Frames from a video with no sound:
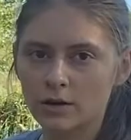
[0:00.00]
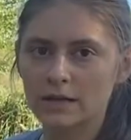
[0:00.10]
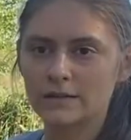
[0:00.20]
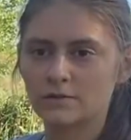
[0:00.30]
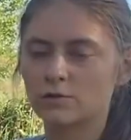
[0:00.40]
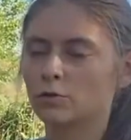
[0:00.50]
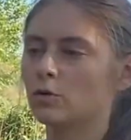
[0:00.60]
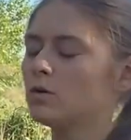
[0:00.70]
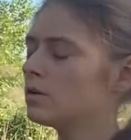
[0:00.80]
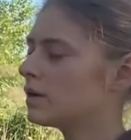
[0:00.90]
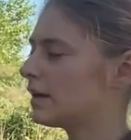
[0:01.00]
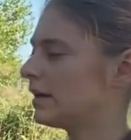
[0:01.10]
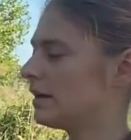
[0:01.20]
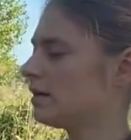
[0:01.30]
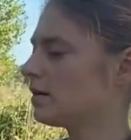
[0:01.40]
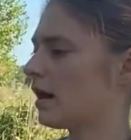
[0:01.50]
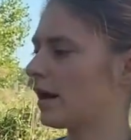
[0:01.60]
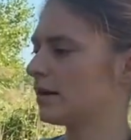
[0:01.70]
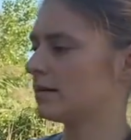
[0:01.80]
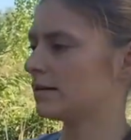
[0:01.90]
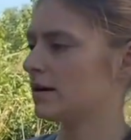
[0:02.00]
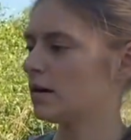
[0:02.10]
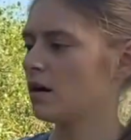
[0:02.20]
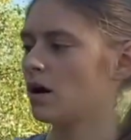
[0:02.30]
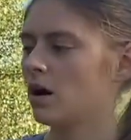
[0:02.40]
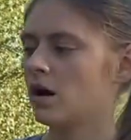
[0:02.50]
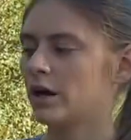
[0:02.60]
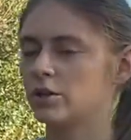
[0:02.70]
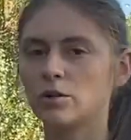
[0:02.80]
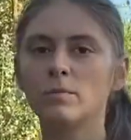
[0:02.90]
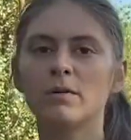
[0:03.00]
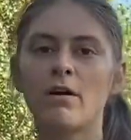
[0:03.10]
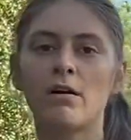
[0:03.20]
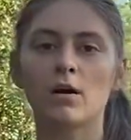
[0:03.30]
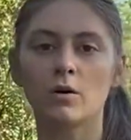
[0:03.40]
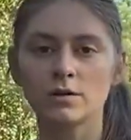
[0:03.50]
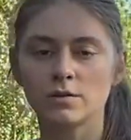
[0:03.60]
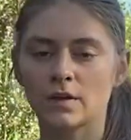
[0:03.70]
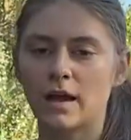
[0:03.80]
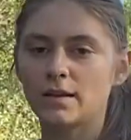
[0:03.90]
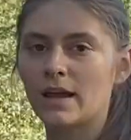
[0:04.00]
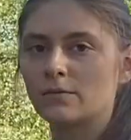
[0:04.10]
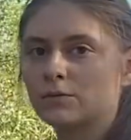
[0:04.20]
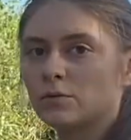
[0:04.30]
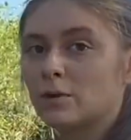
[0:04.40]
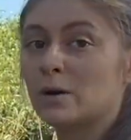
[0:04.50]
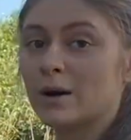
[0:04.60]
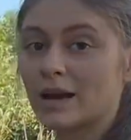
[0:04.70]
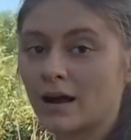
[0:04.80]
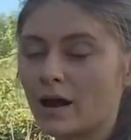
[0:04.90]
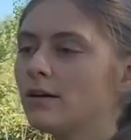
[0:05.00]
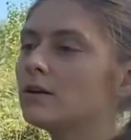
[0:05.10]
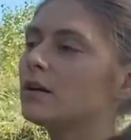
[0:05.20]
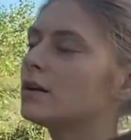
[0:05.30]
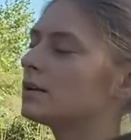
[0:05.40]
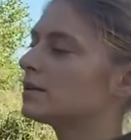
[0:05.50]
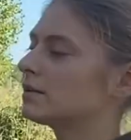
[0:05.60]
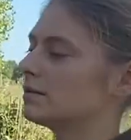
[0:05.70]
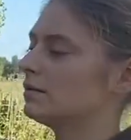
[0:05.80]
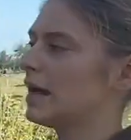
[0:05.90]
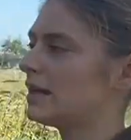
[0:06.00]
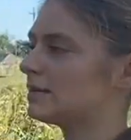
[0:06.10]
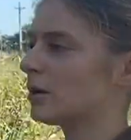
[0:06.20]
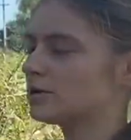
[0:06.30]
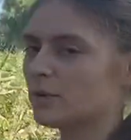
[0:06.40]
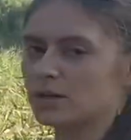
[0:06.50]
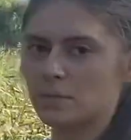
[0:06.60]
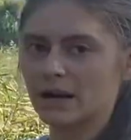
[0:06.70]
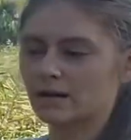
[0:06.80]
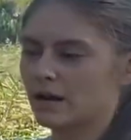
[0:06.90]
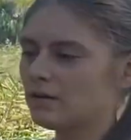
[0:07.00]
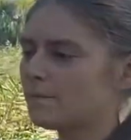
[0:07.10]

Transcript: his sore here, and it took me very long to get him to where we are now. So he's much better now.